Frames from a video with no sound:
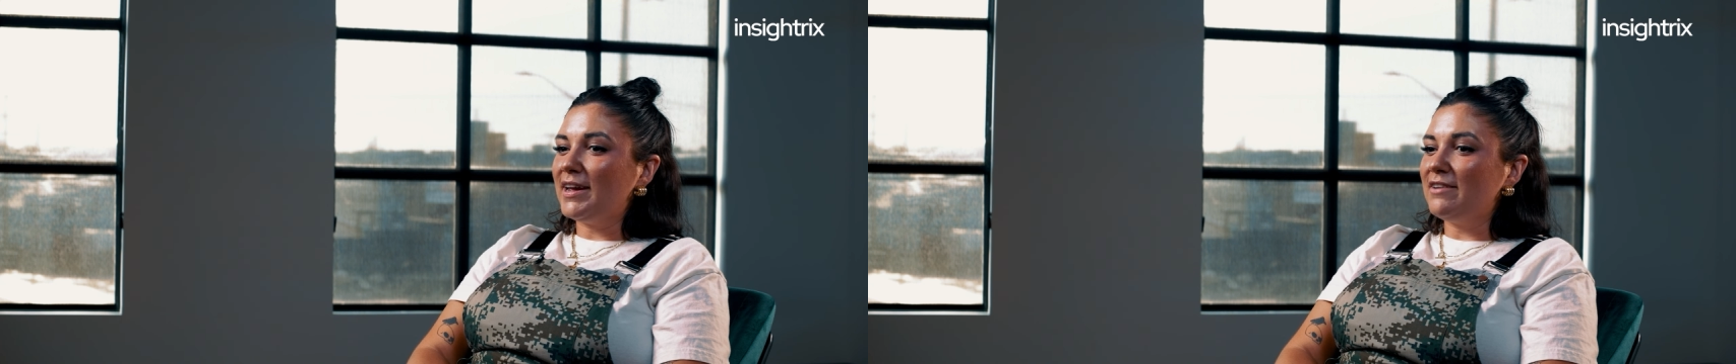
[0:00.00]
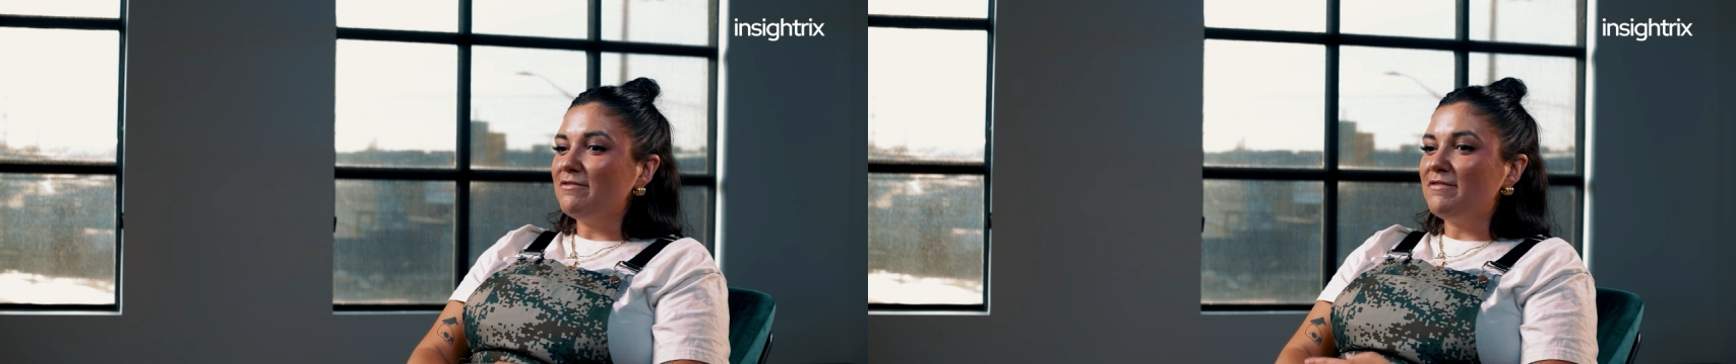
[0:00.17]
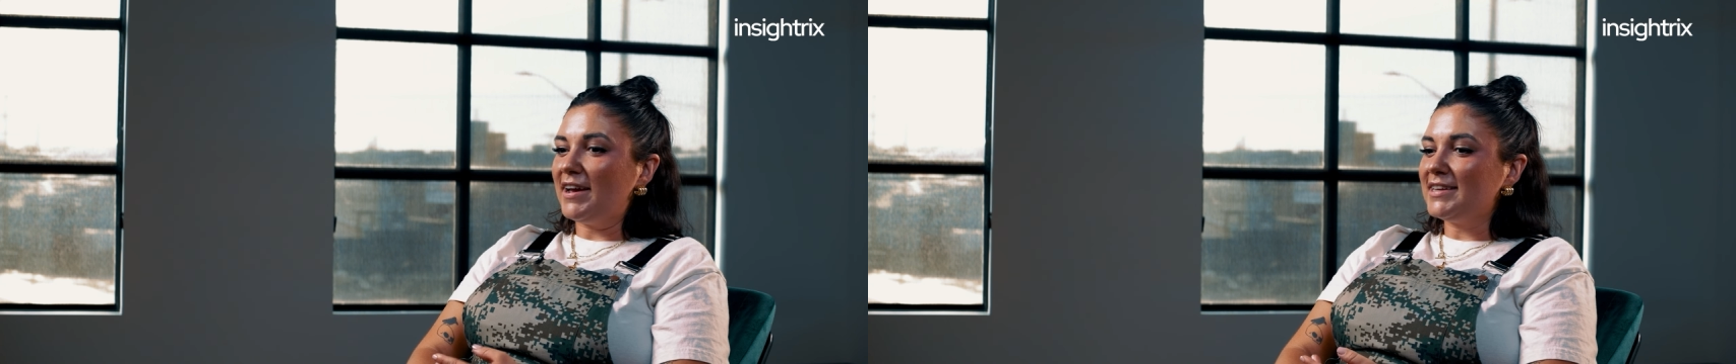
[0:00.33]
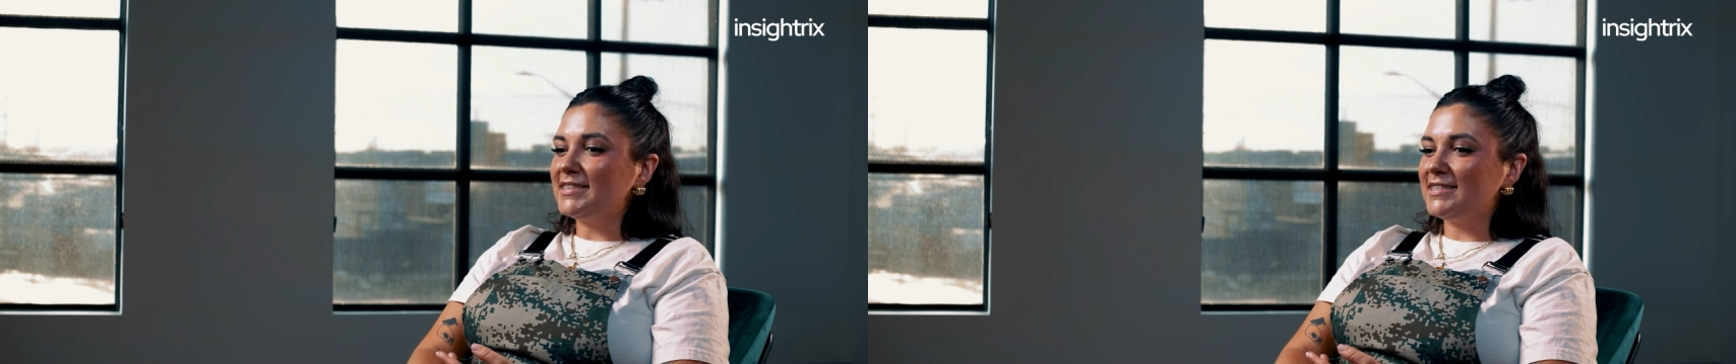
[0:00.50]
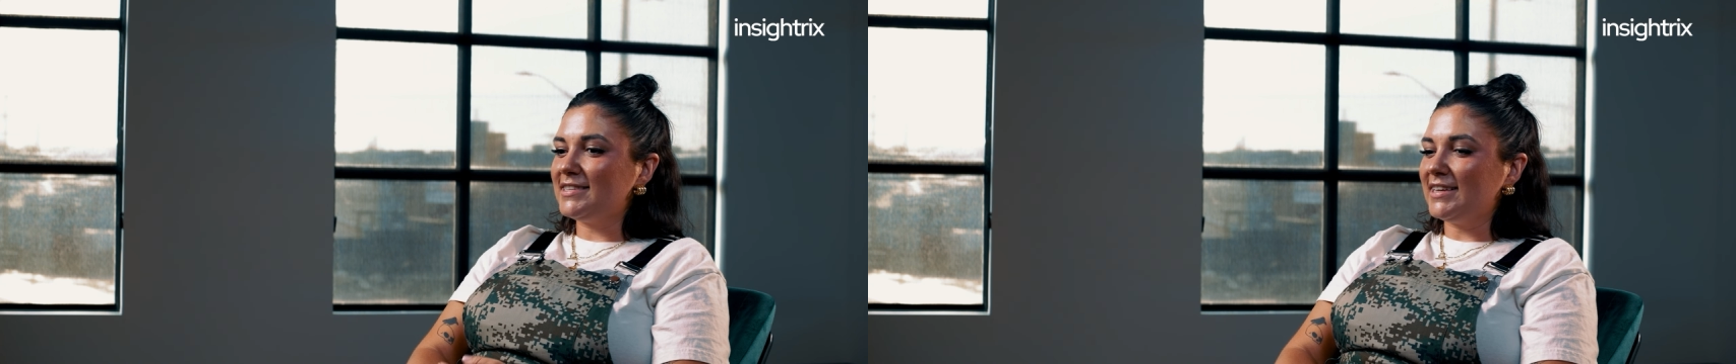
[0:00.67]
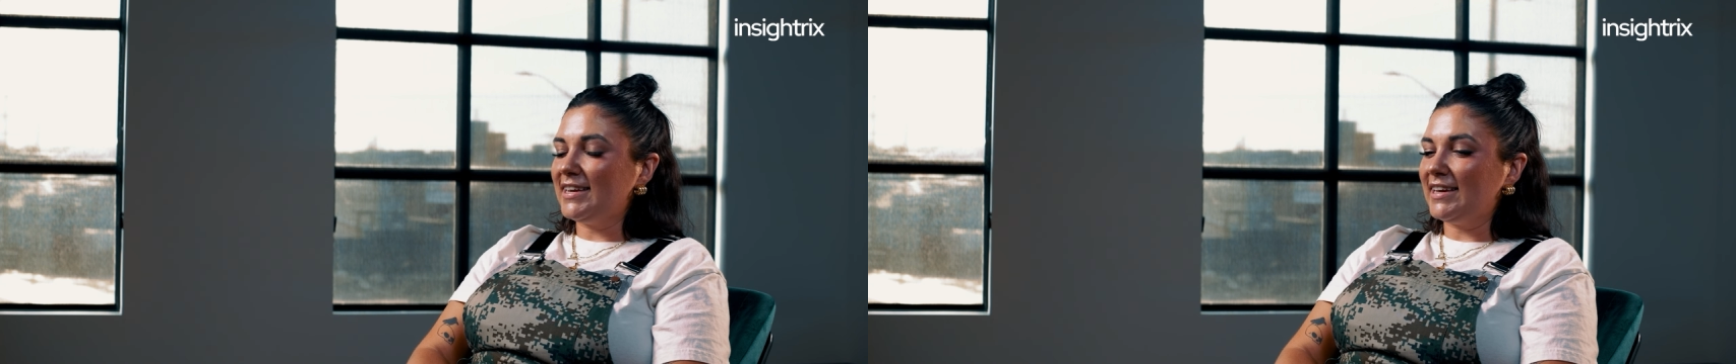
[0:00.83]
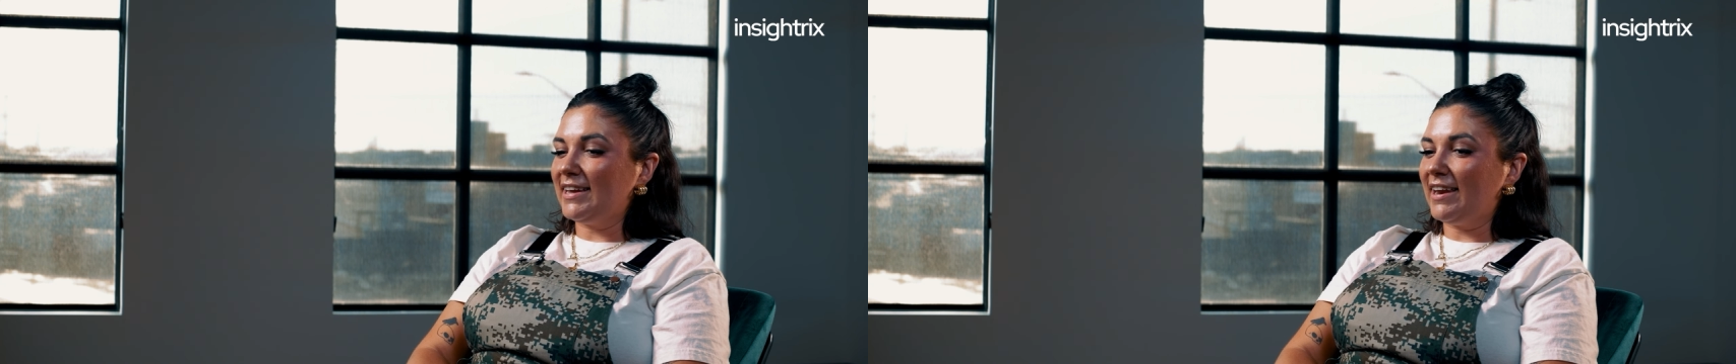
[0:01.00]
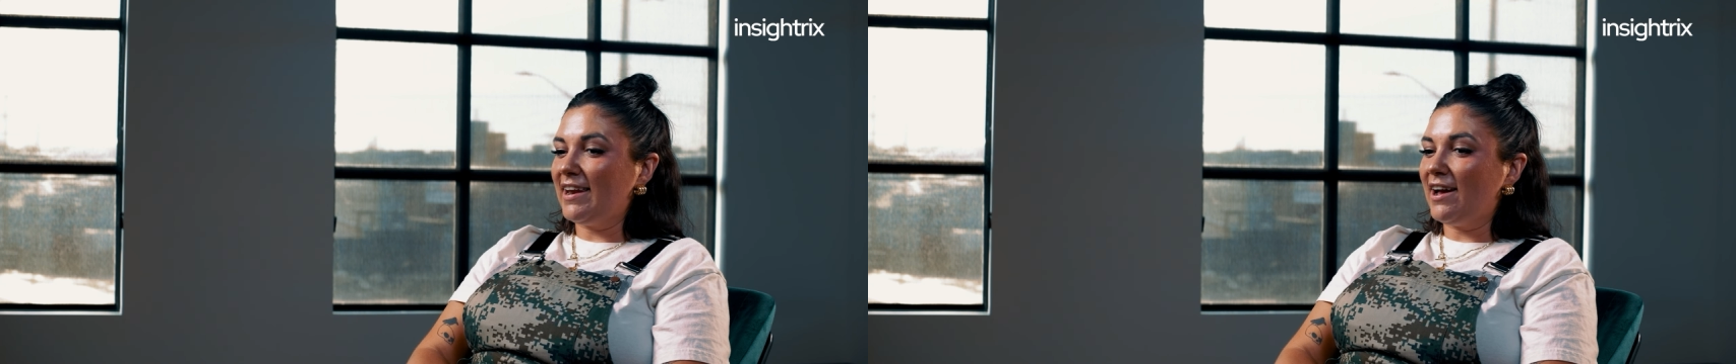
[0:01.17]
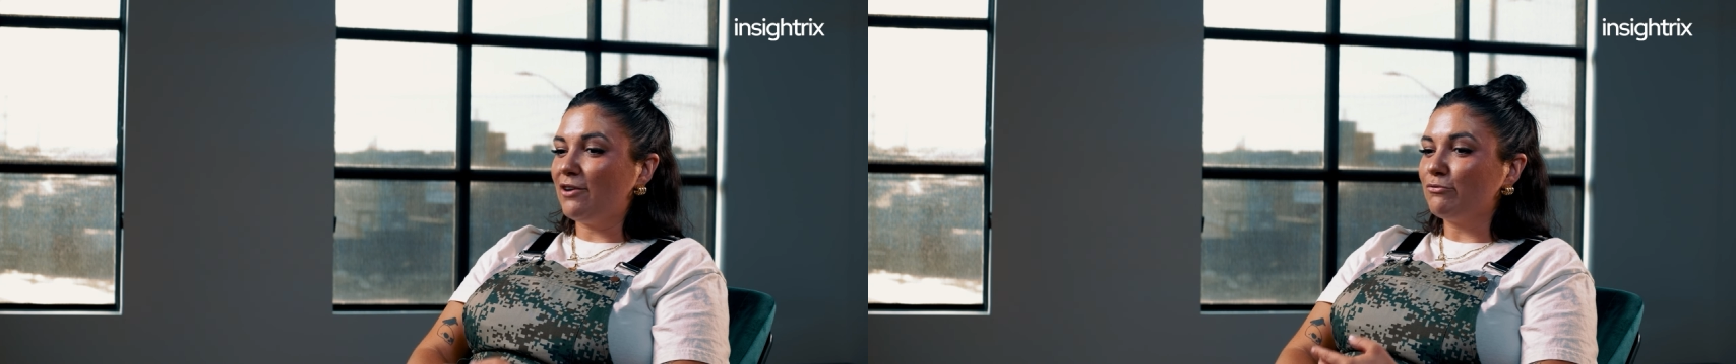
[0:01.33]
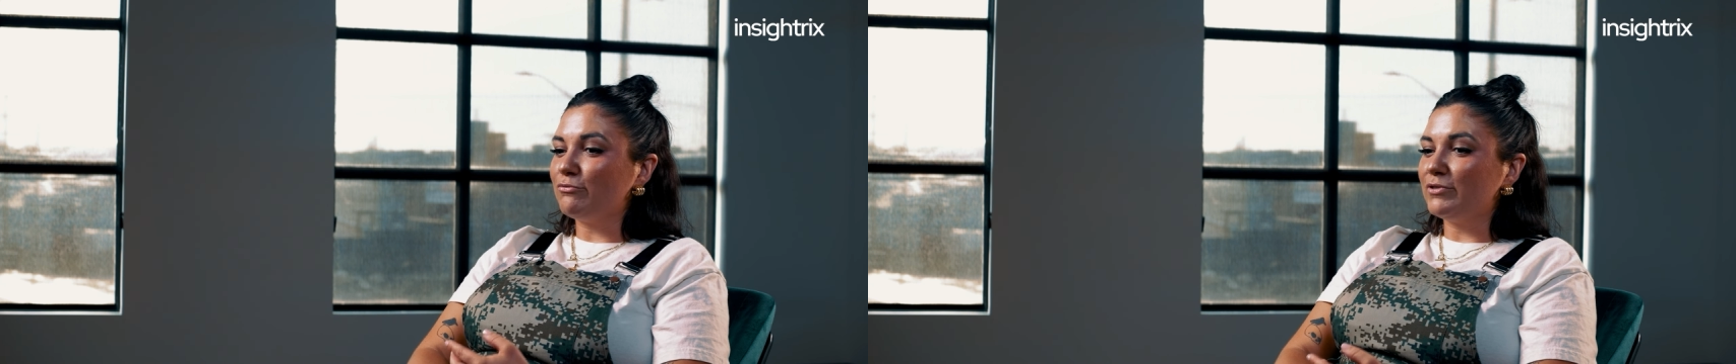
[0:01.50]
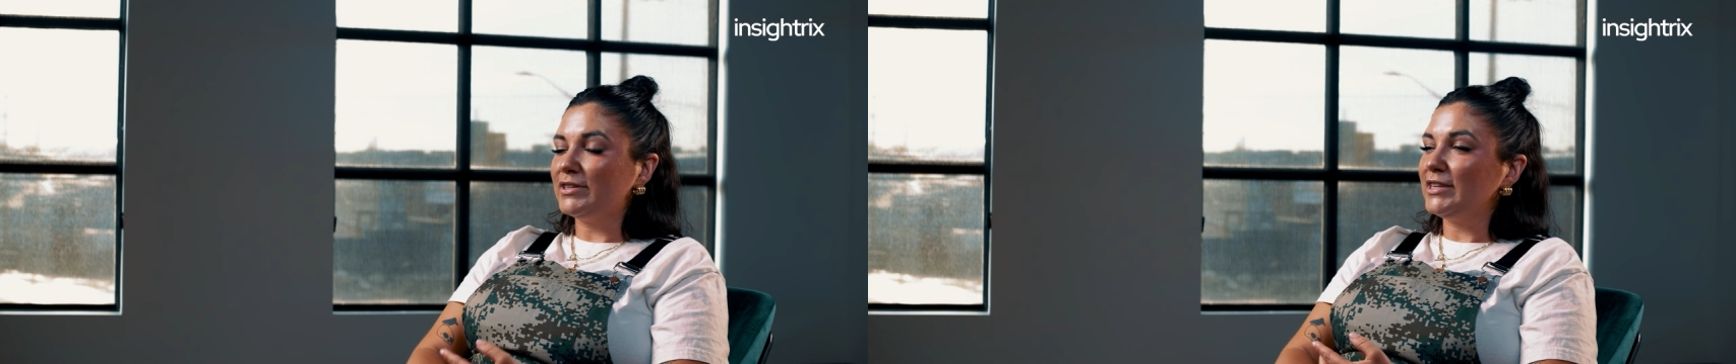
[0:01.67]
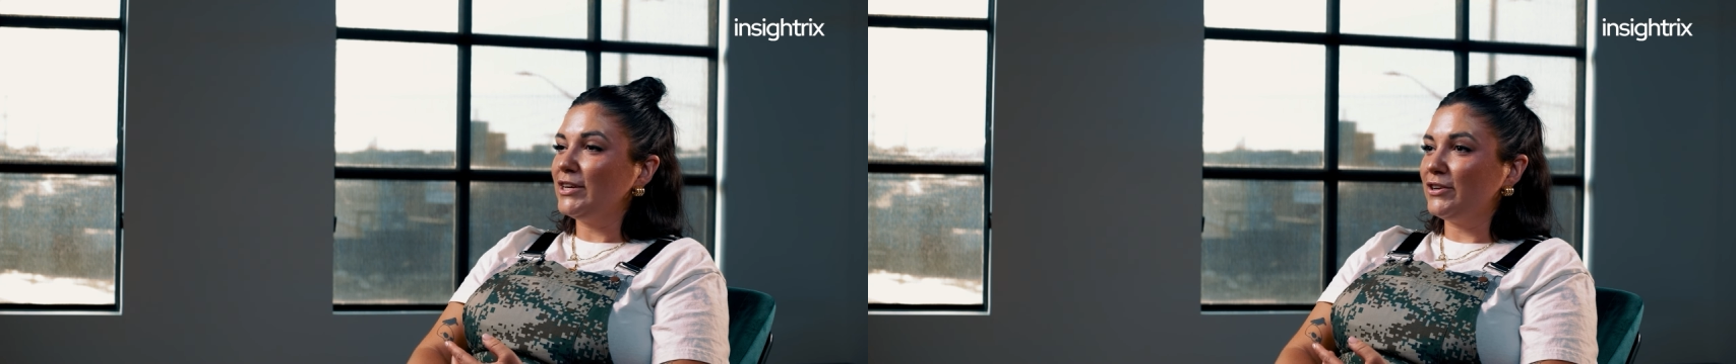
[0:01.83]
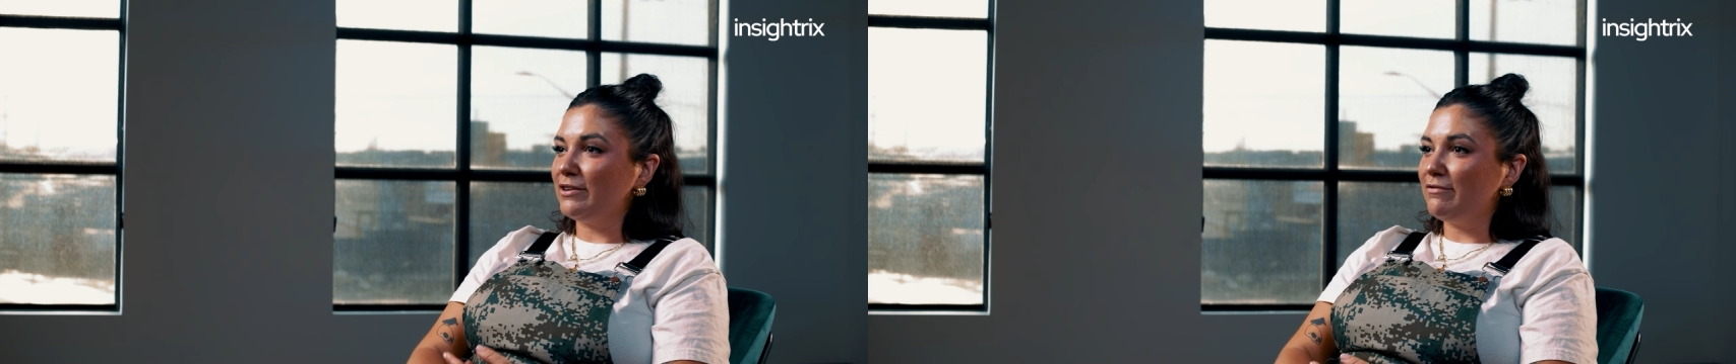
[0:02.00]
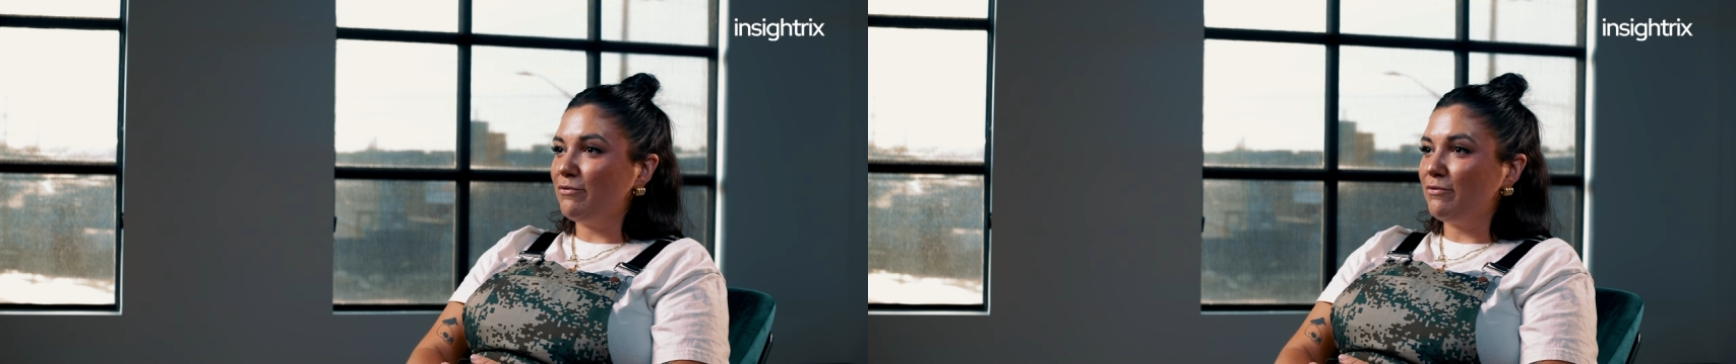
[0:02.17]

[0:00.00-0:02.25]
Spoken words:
invest in a really good